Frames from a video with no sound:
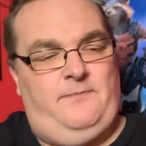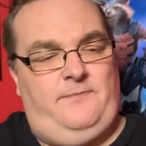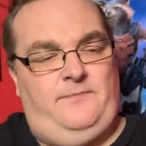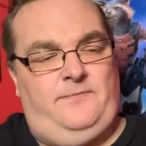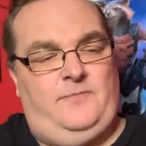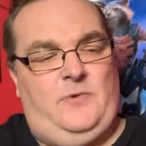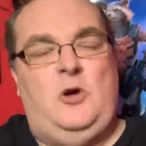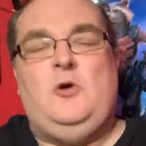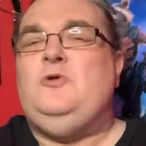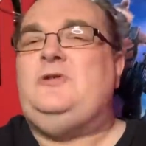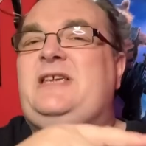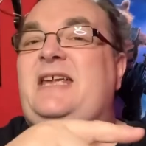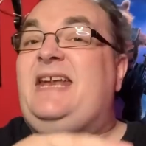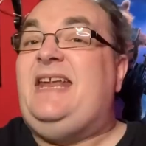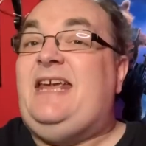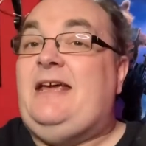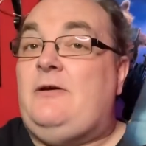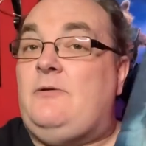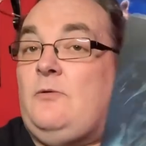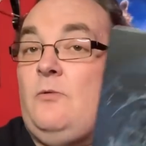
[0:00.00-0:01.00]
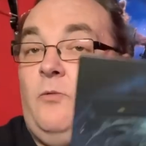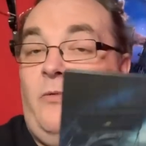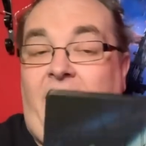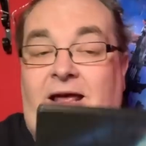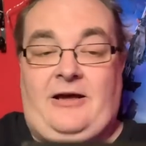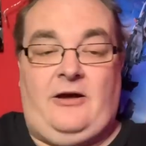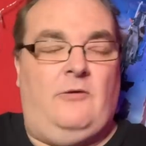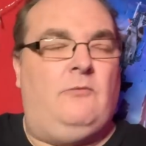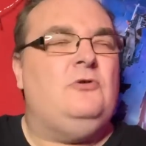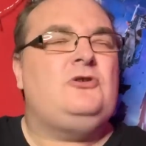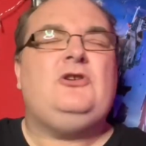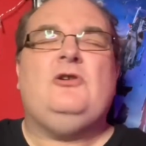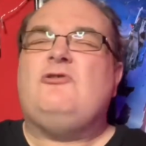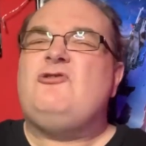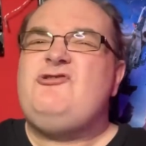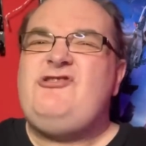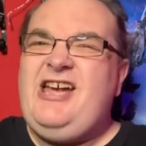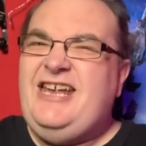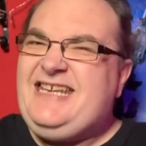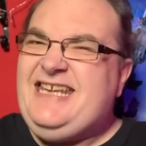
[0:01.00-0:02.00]
who's in it and all that.
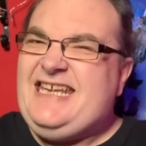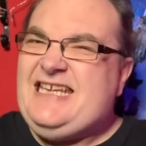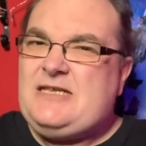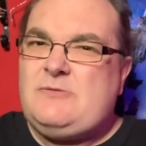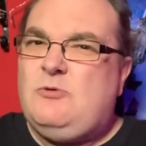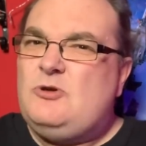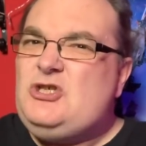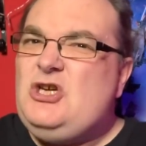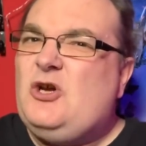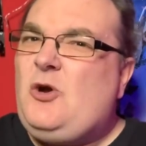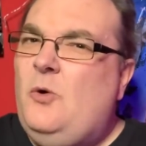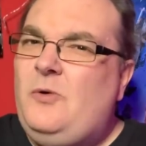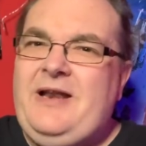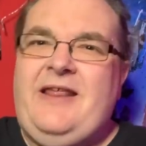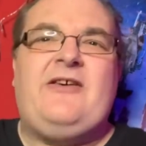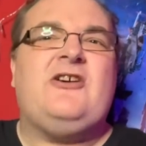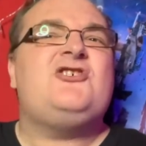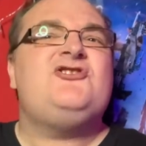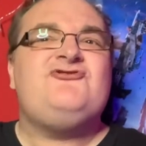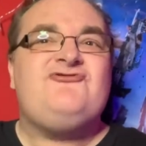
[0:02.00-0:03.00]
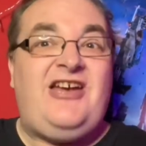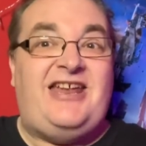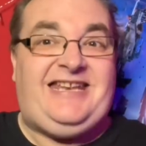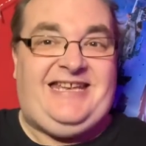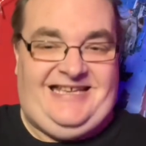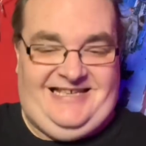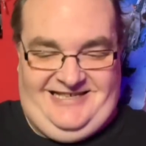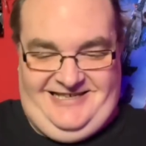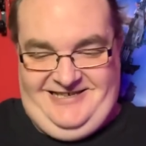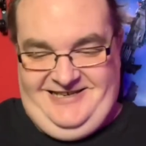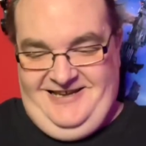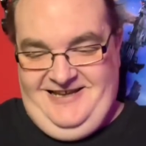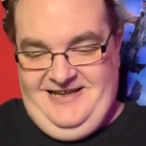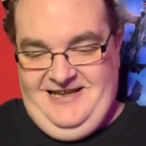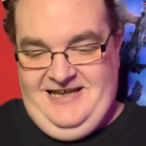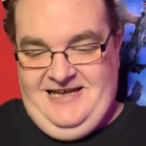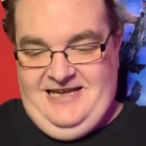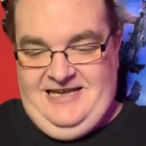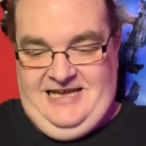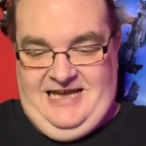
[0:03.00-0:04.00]
Credits, what do you call it? Credits.
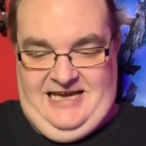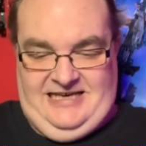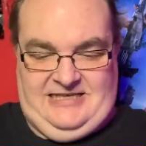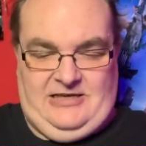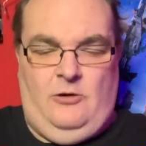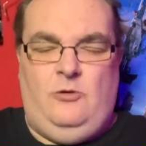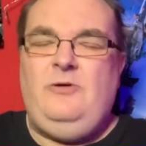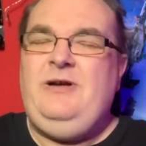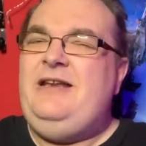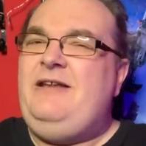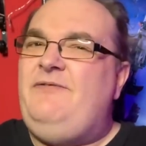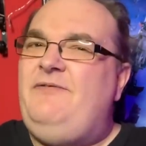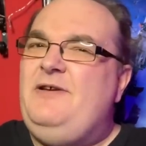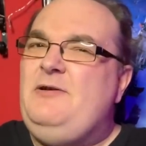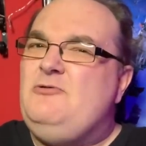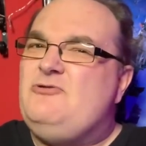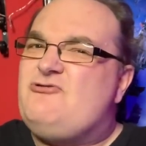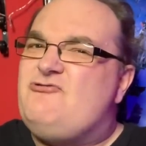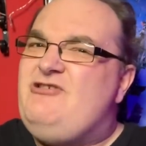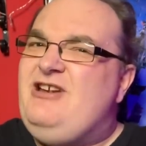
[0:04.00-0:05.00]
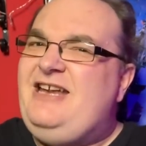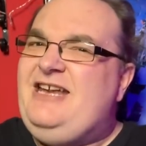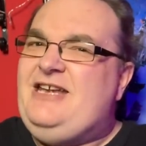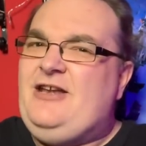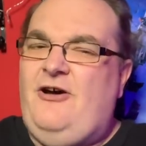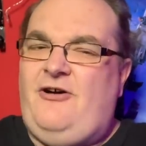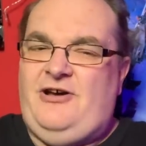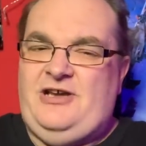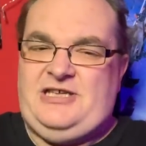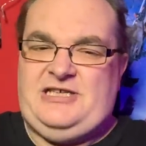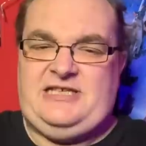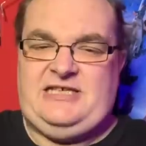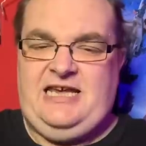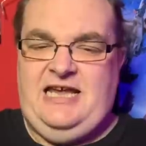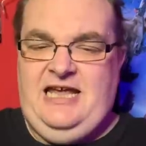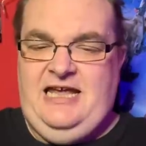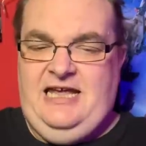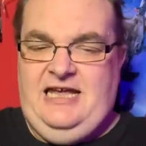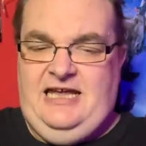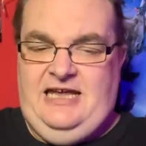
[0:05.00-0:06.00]
Yes. Oh, and it feels really nice.
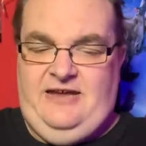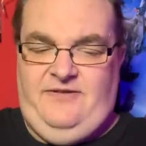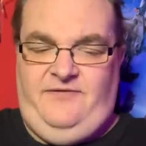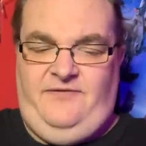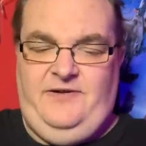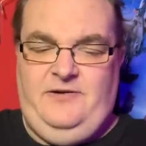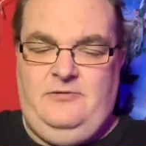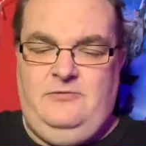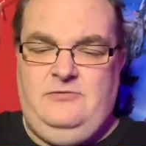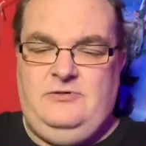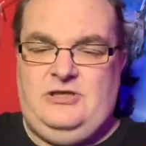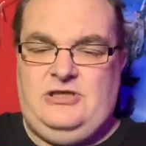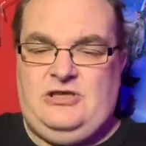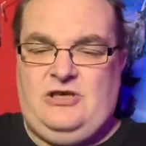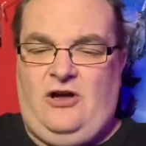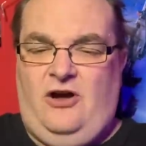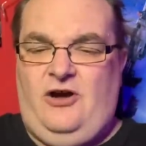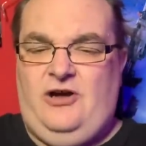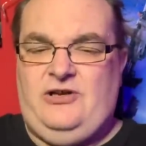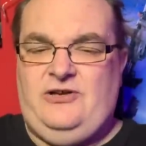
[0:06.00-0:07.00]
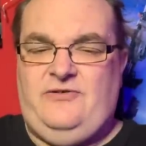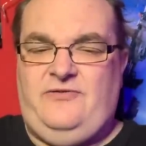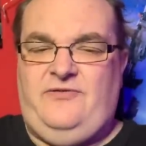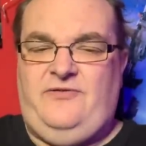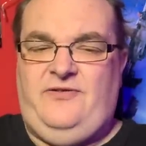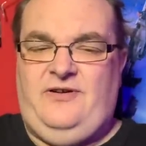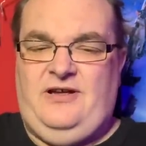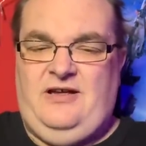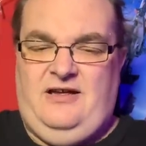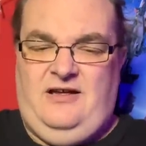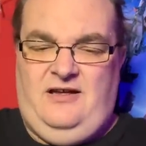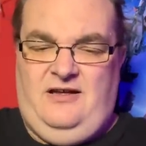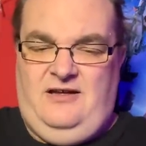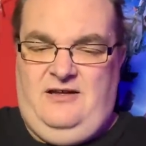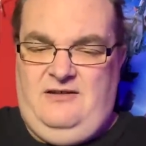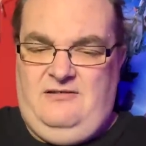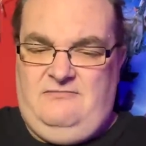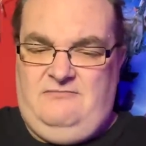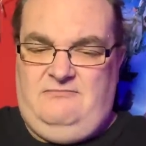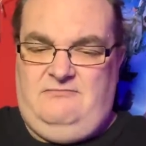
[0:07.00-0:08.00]
It feels kind of
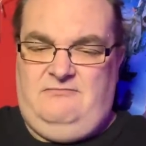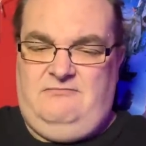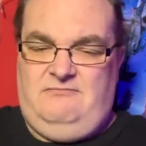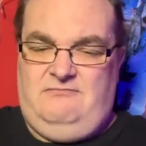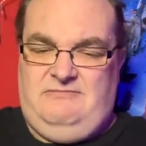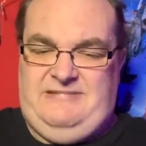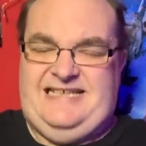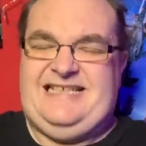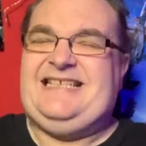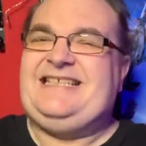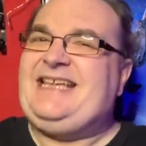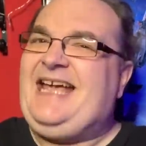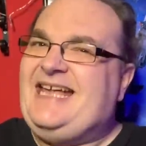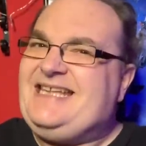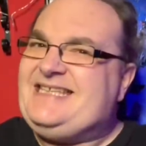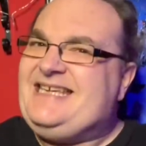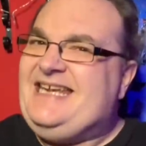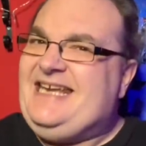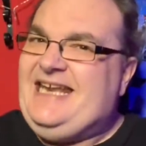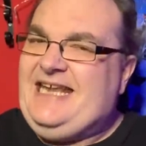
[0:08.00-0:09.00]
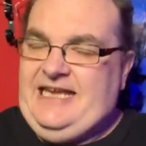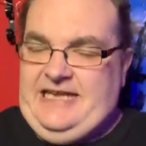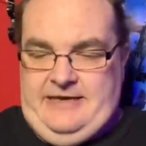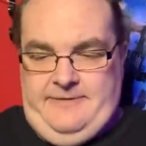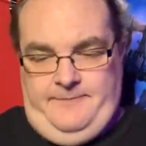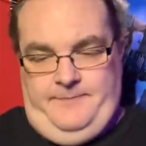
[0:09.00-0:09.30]
satiny.